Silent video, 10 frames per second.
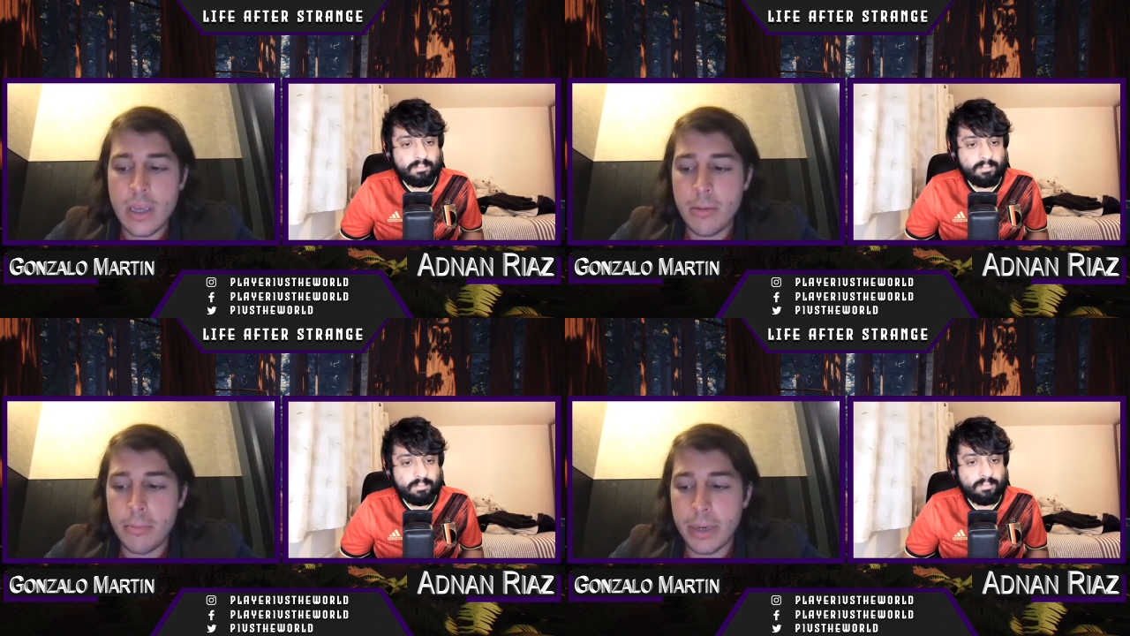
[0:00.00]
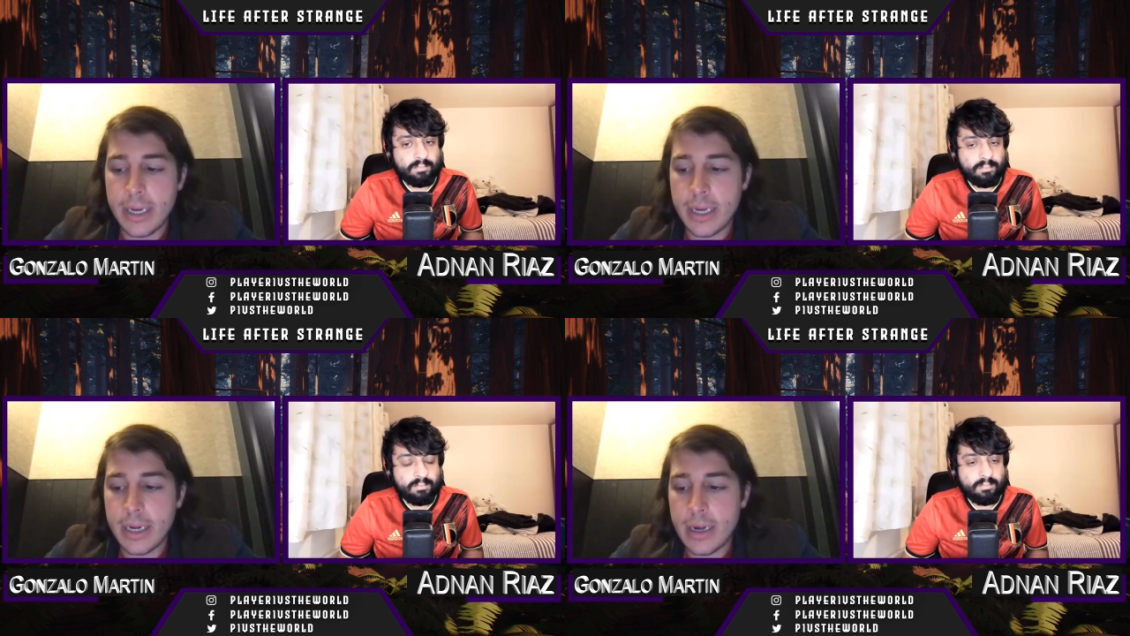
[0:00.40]

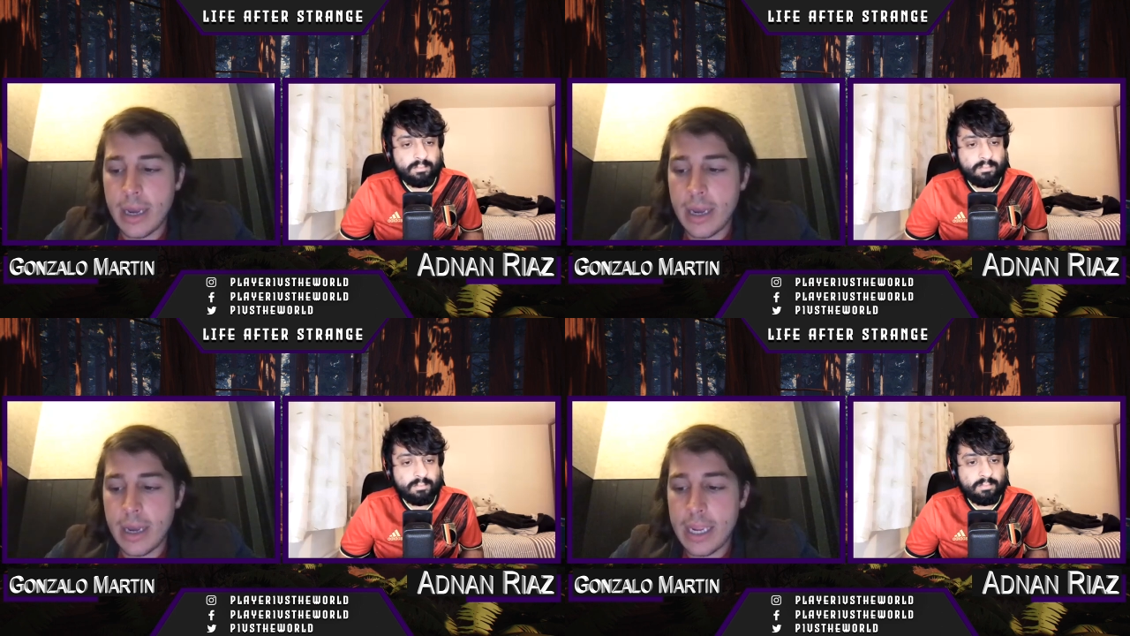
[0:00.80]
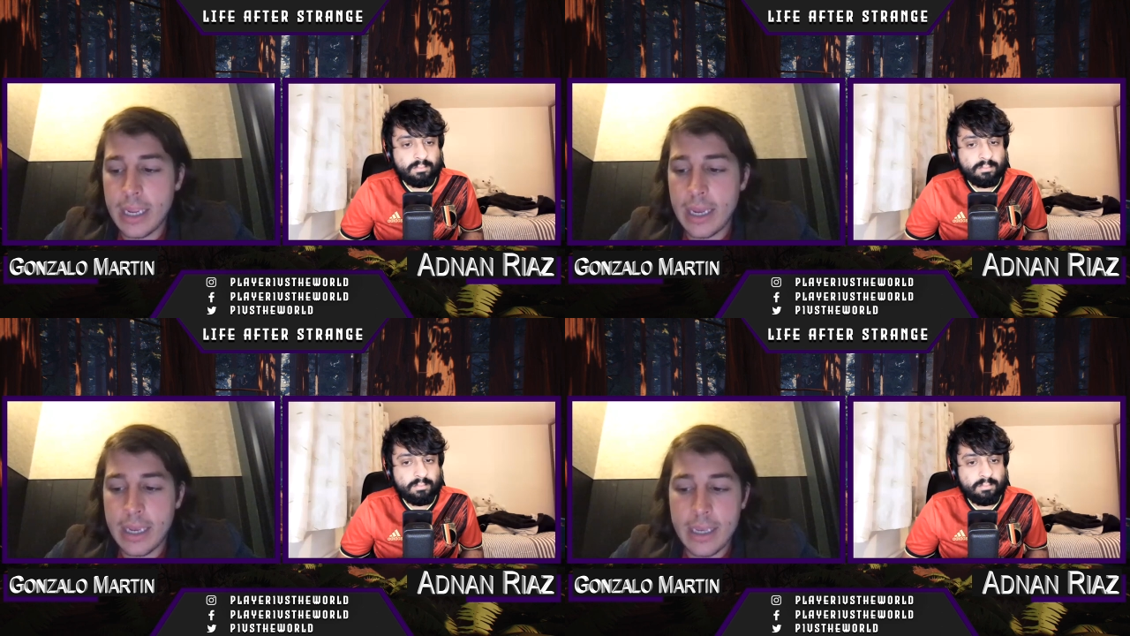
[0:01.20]
Speaker 1: but I,
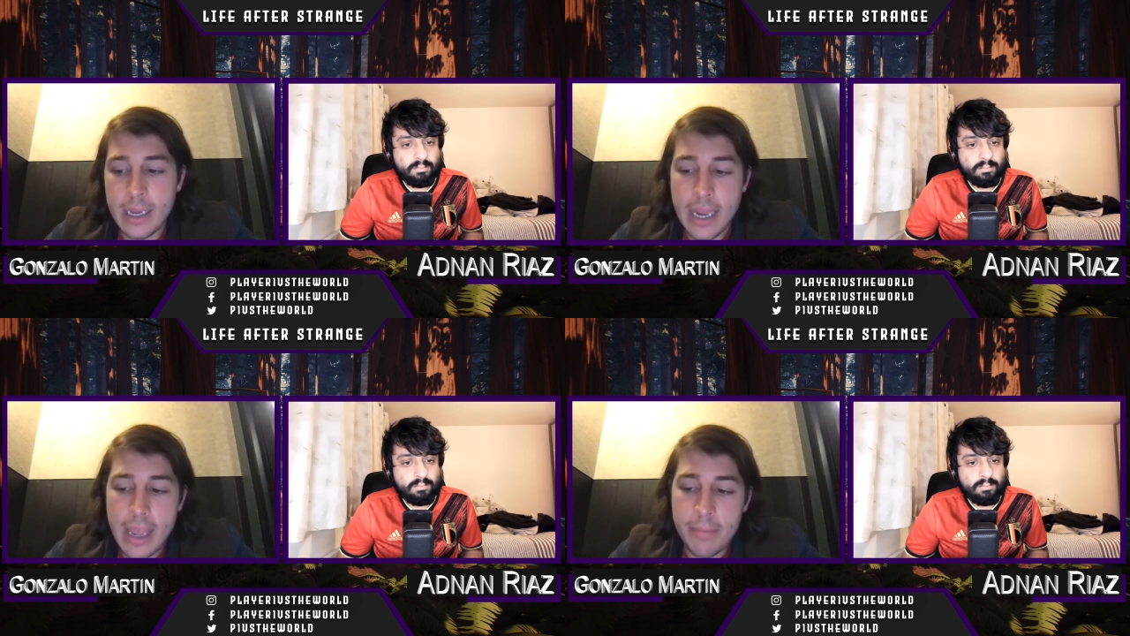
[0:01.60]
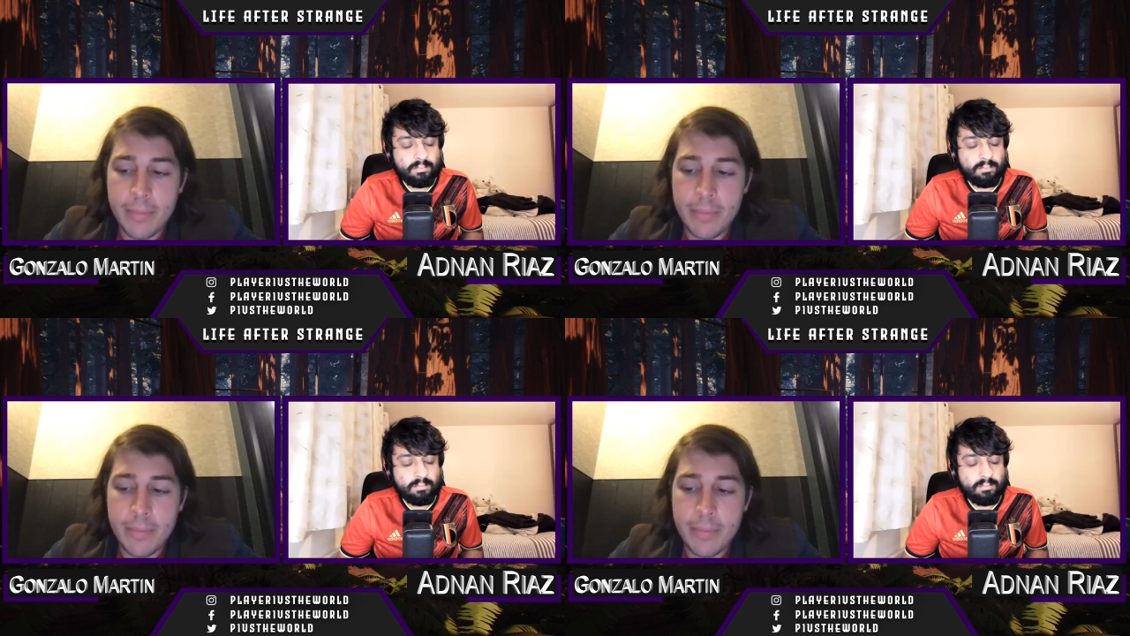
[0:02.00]
I, I am,